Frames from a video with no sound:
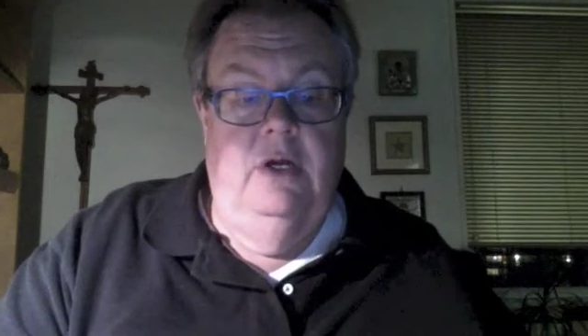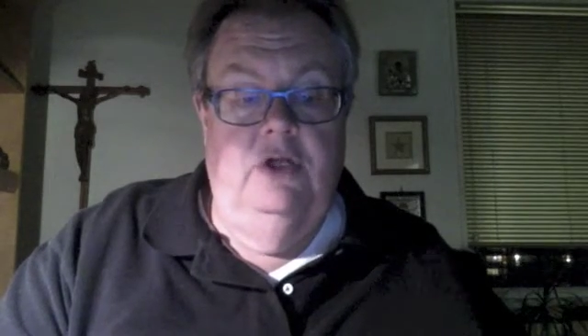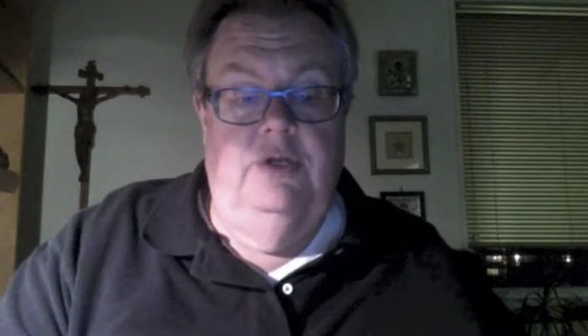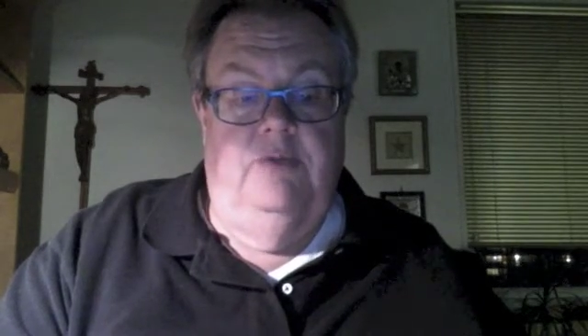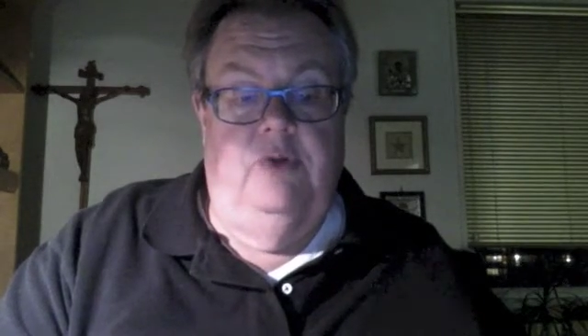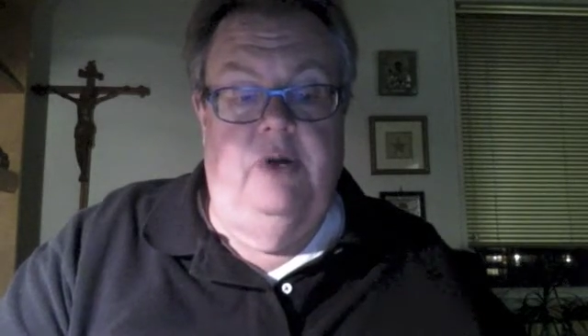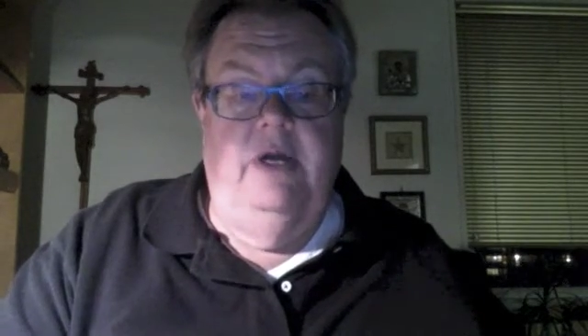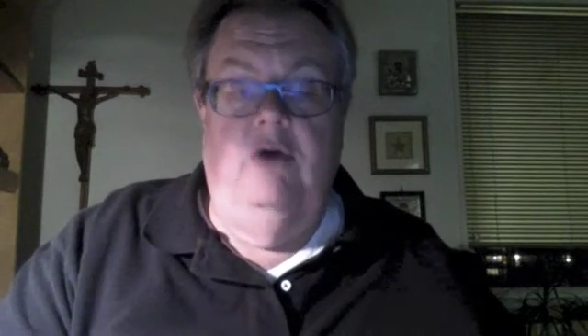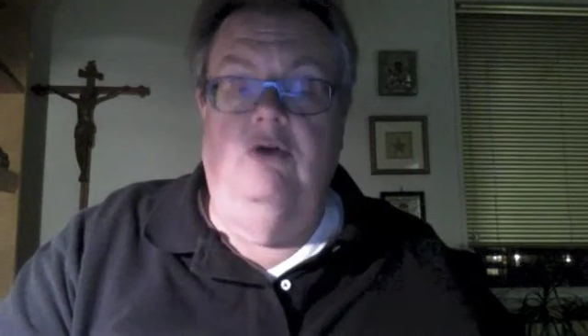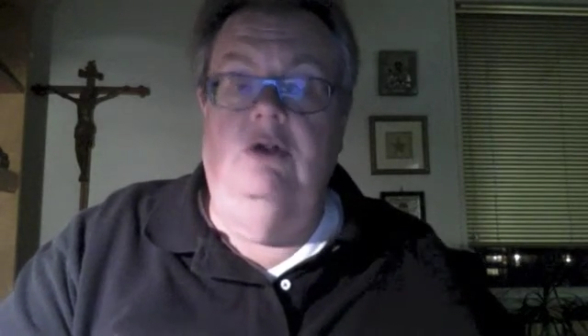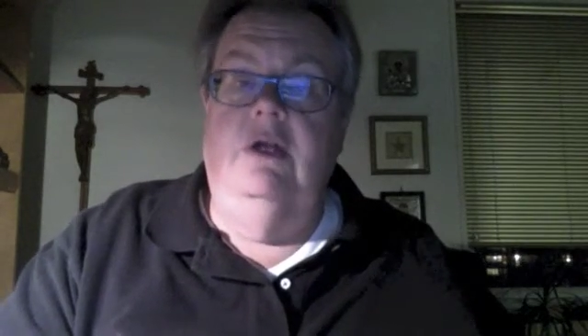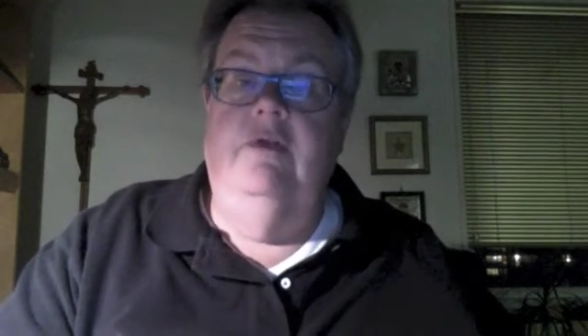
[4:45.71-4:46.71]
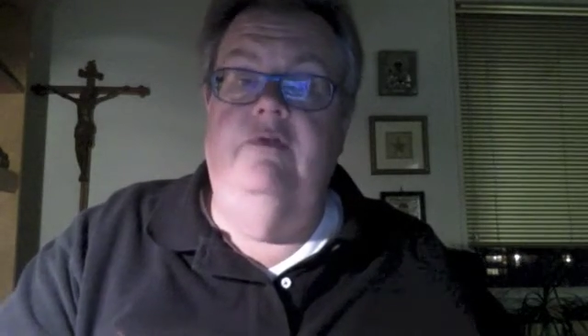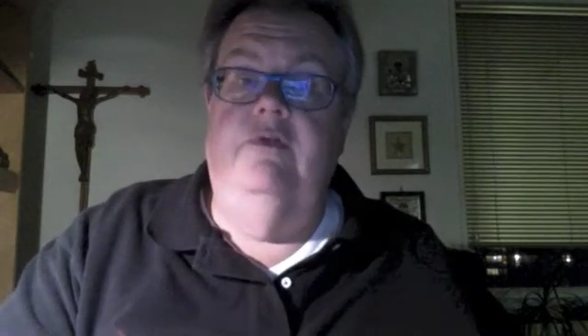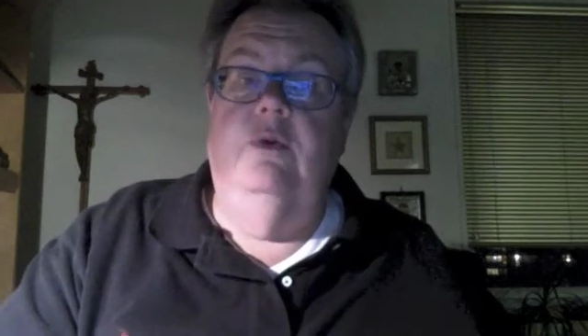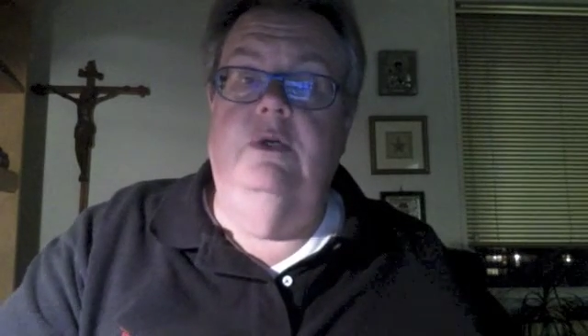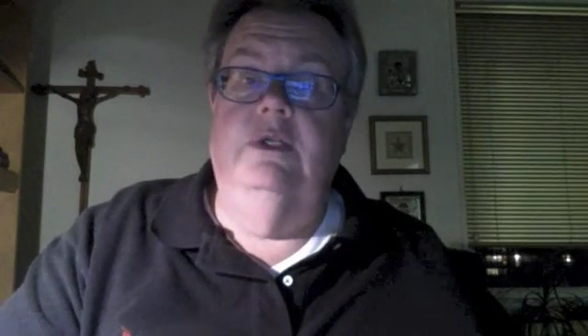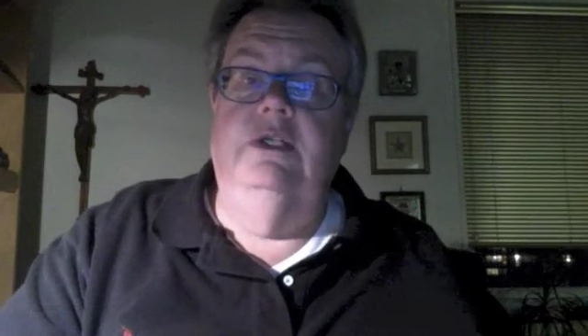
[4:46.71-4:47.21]
to pray only
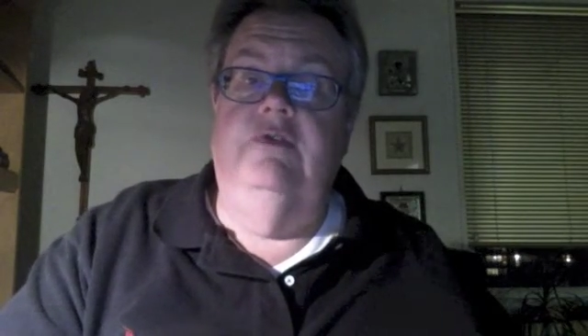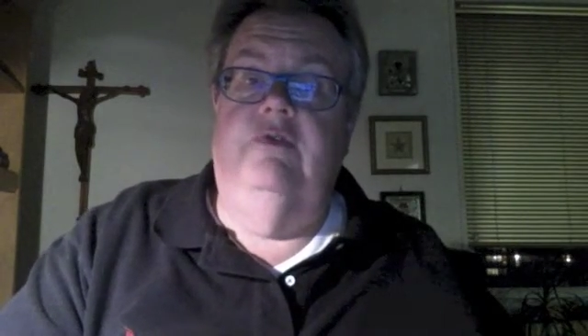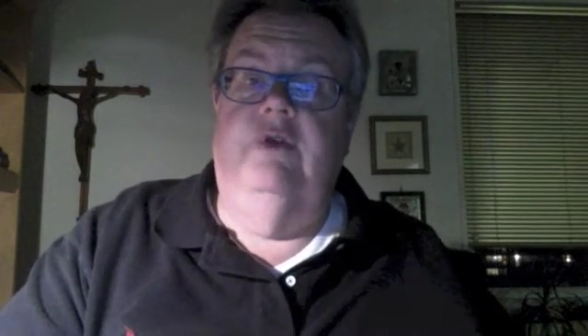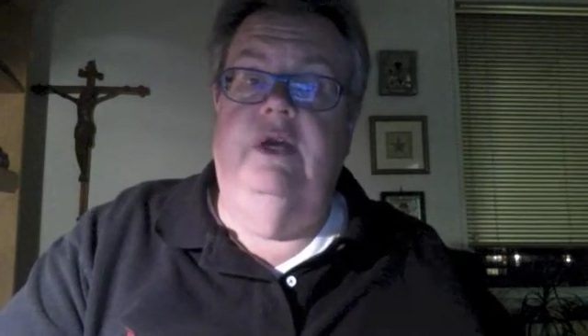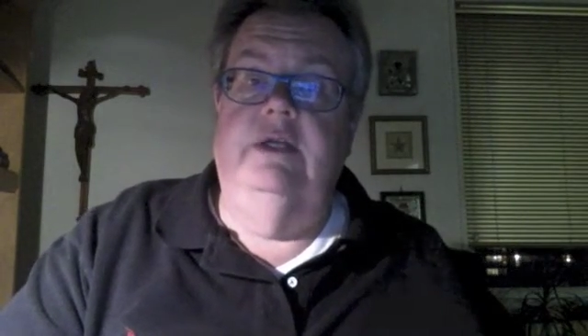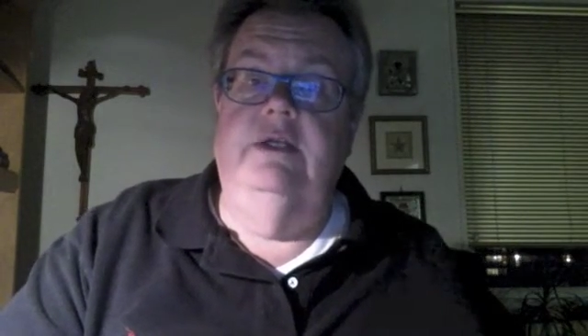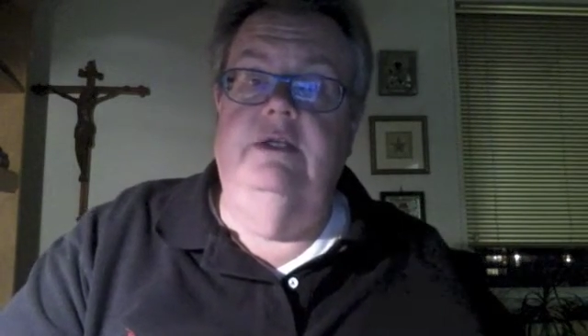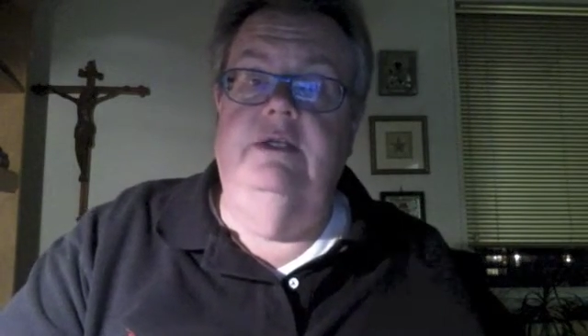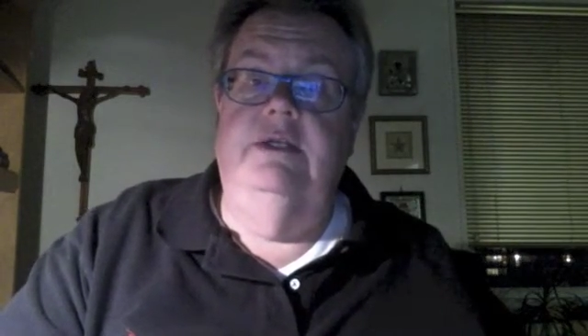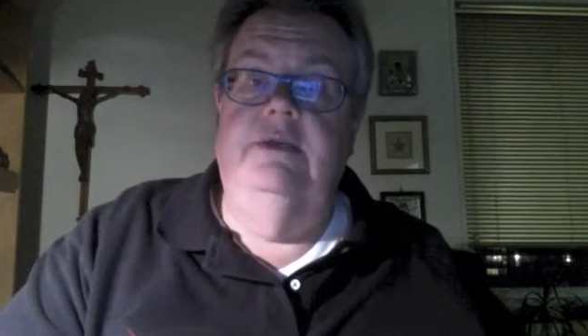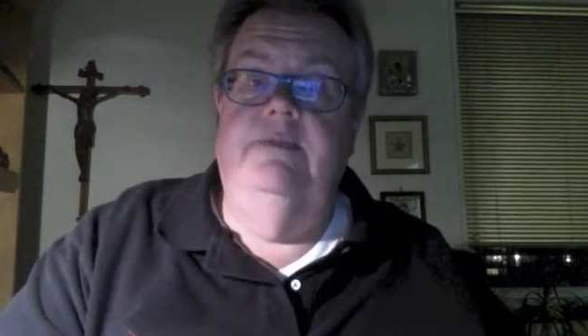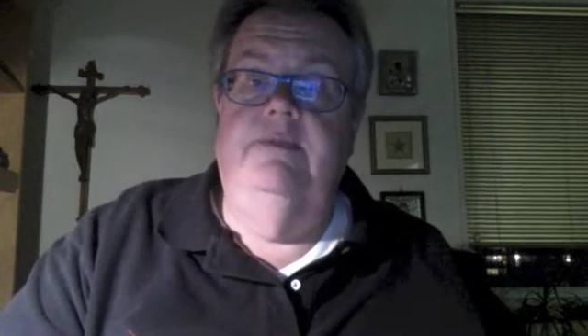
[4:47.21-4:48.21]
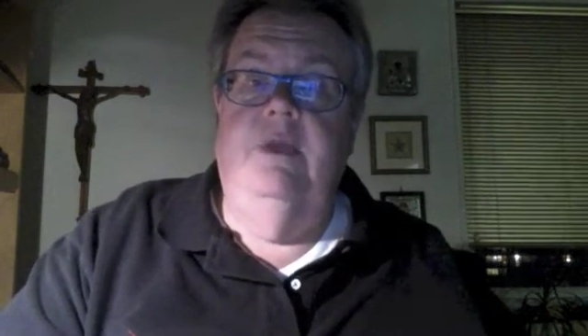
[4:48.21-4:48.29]
for one's friends,